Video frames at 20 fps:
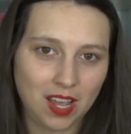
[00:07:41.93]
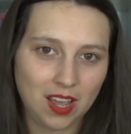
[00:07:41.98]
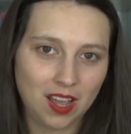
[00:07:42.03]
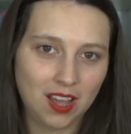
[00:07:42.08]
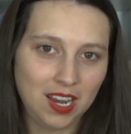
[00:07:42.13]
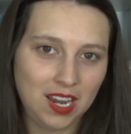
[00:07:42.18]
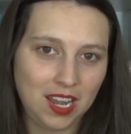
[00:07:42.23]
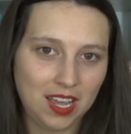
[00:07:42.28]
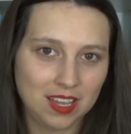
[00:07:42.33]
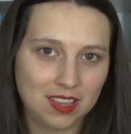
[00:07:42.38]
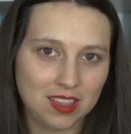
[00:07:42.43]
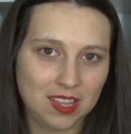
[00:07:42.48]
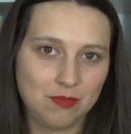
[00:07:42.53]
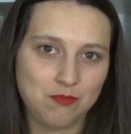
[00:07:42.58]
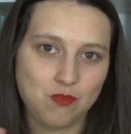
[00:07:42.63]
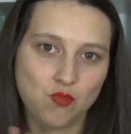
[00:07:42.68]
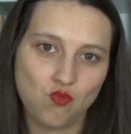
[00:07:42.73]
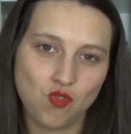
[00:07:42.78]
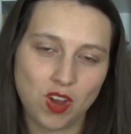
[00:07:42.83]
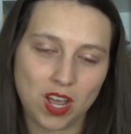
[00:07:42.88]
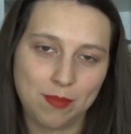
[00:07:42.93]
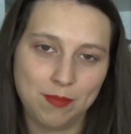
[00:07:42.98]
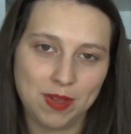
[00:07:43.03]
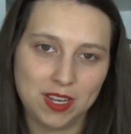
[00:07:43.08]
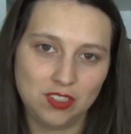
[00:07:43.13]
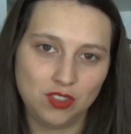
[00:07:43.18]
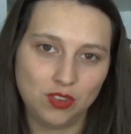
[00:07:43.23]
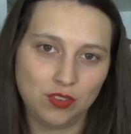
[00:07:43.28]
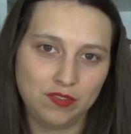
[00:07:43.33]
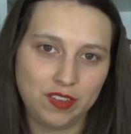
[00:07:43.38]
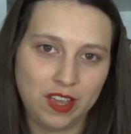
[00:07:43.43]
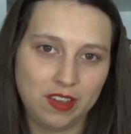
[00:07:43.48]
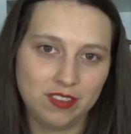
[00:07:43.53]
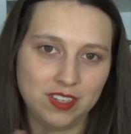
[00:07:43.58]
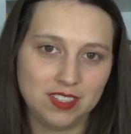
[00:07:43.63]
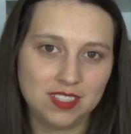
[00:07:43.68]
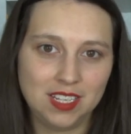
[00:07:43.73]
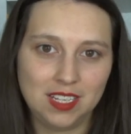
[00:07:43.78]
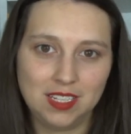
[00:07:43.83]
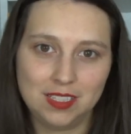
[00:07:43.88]
I like them. Recommend your
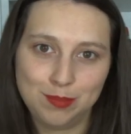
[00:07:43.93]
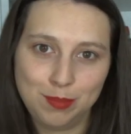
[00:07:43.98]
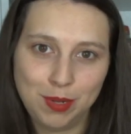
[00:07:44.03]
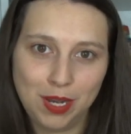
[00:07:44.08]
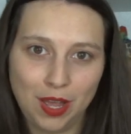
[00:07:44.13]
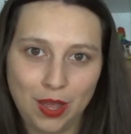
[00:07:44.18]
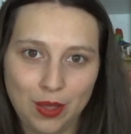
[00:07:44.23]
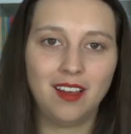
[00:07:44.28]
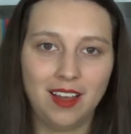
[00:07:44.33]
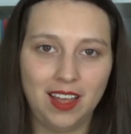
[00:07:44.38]
favourite zines below.